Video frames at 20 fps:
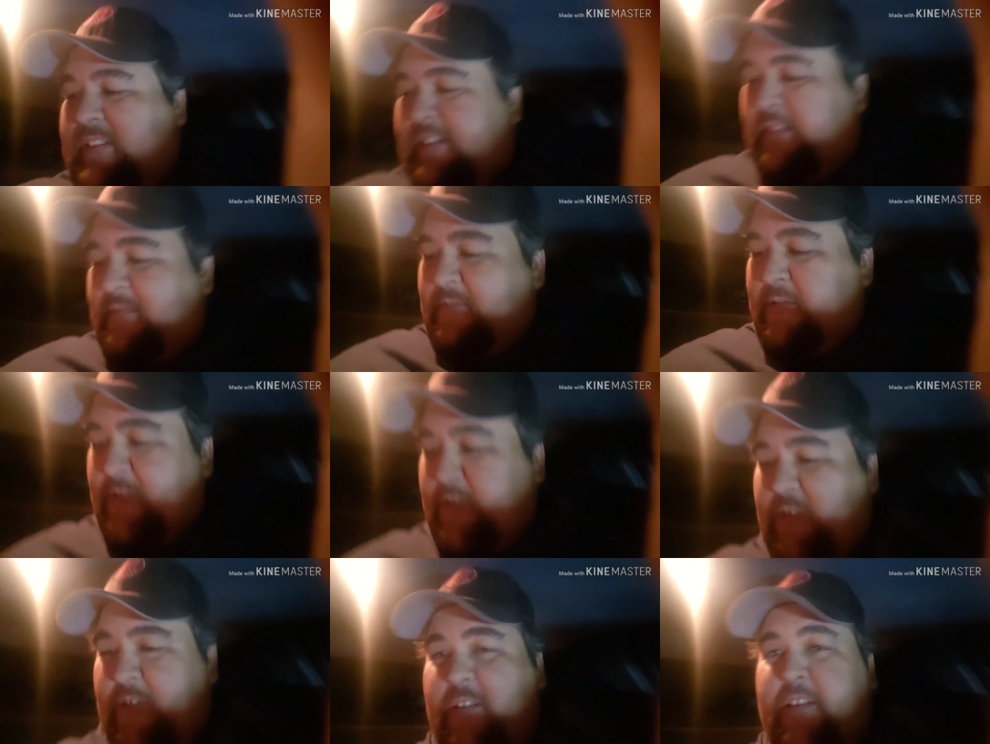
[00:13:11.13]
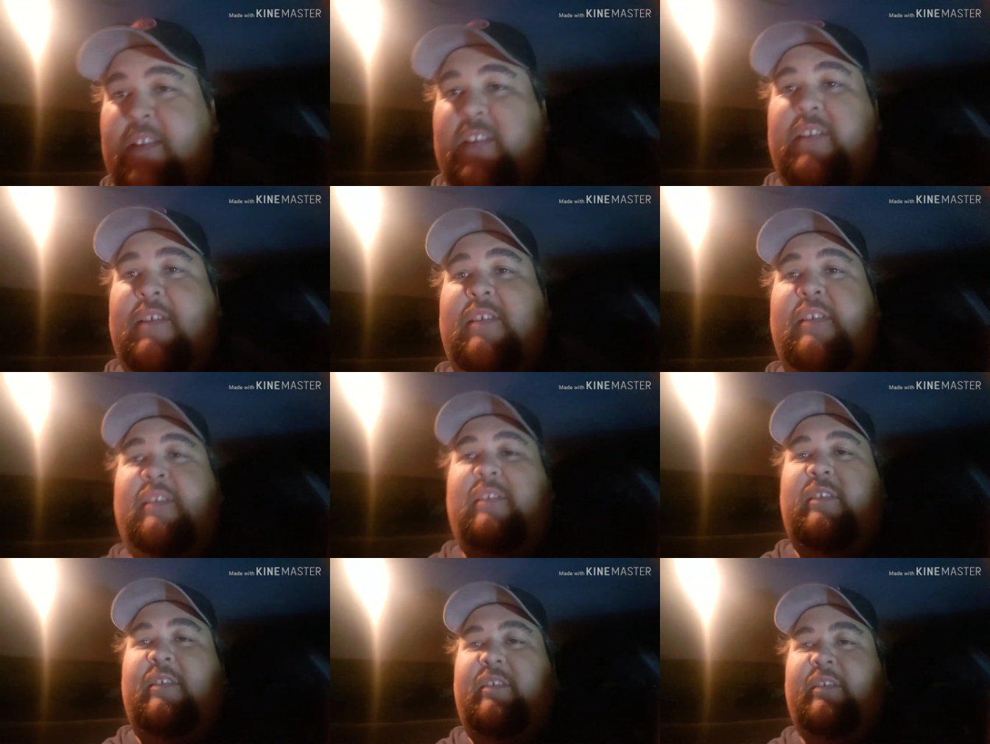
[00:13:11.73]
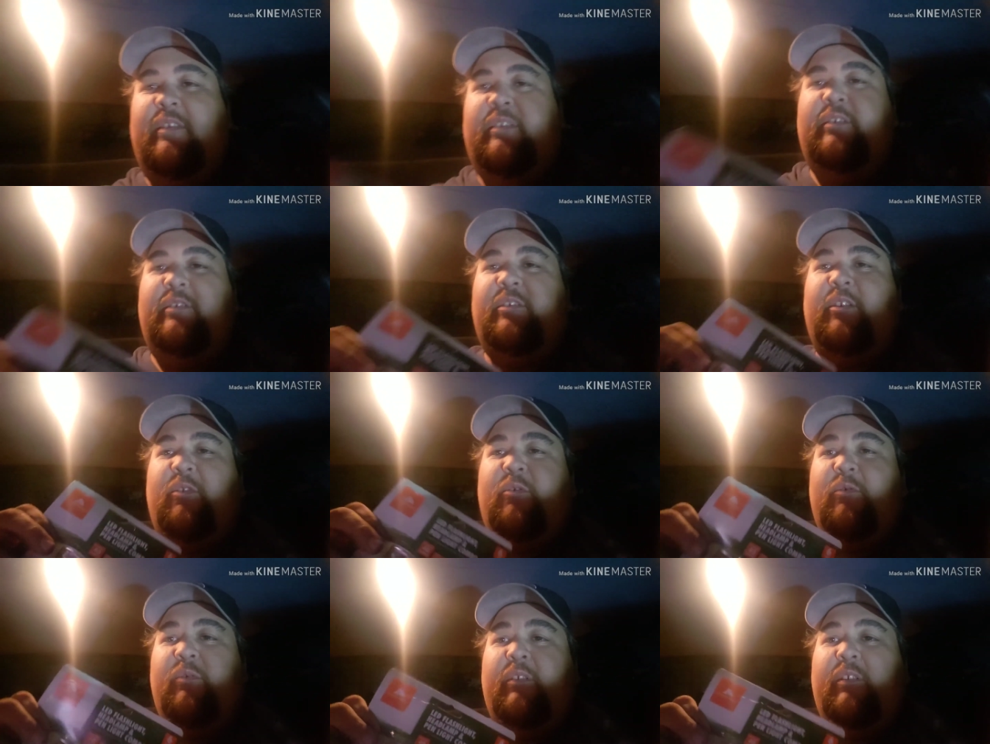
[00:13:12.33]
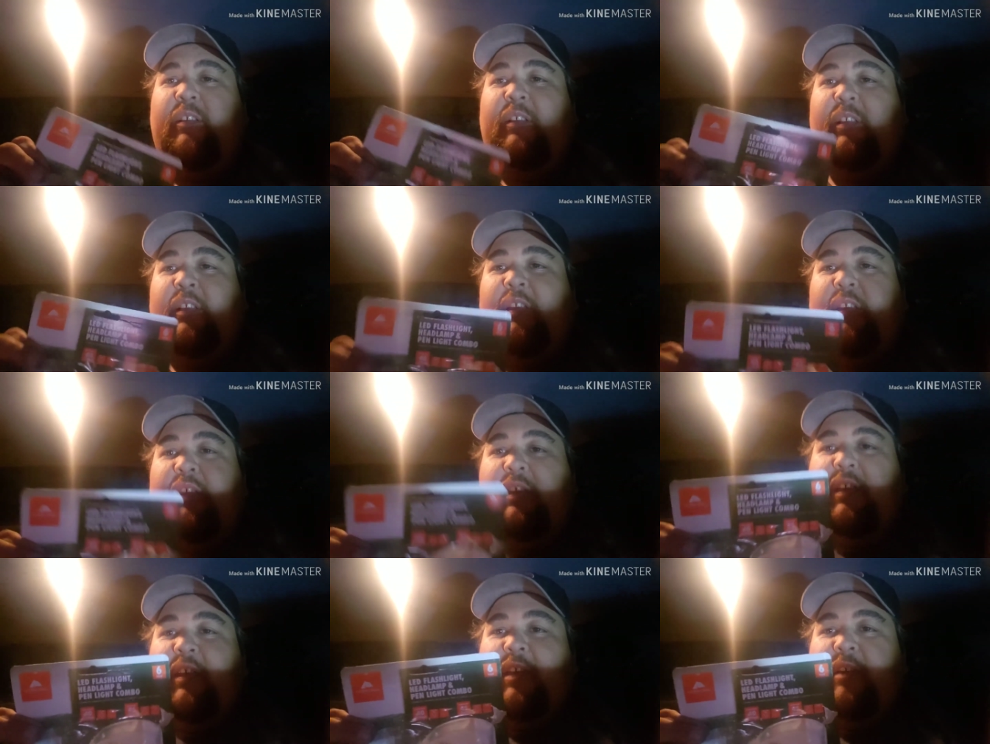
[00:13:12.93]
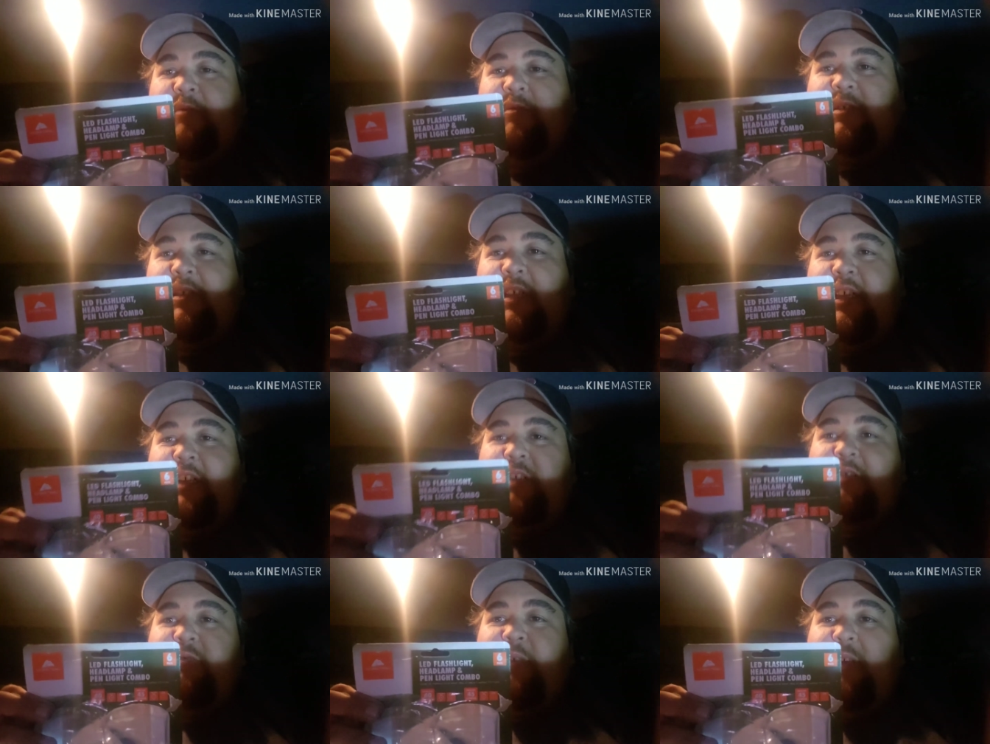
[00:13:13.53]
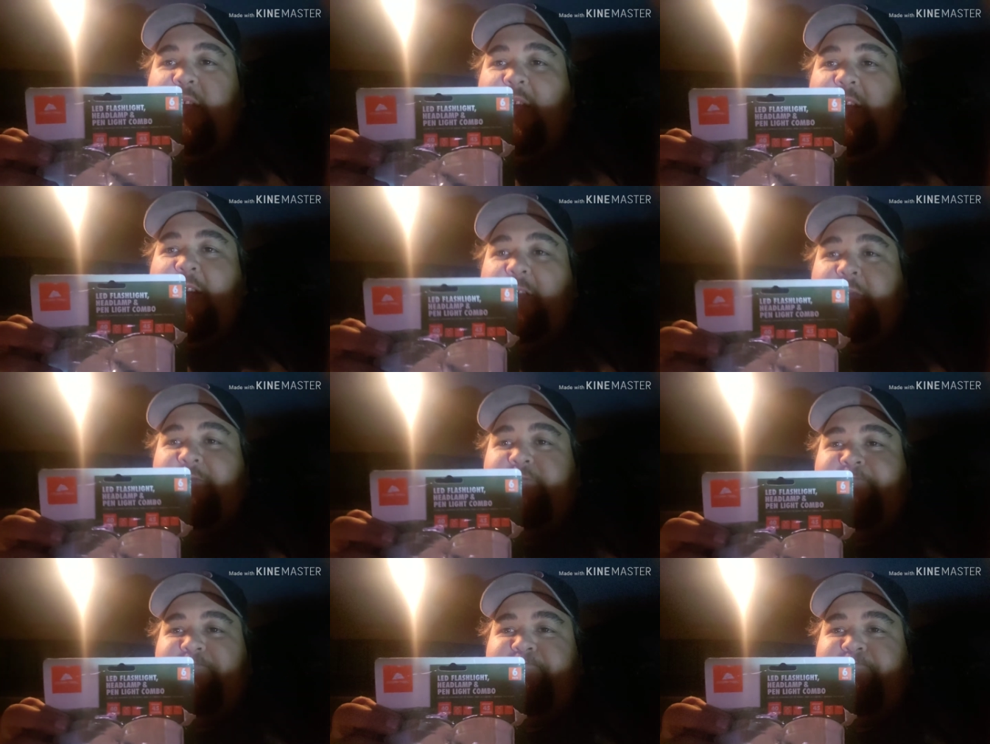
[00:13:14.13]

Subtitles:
gonna show you these. So it was these right here.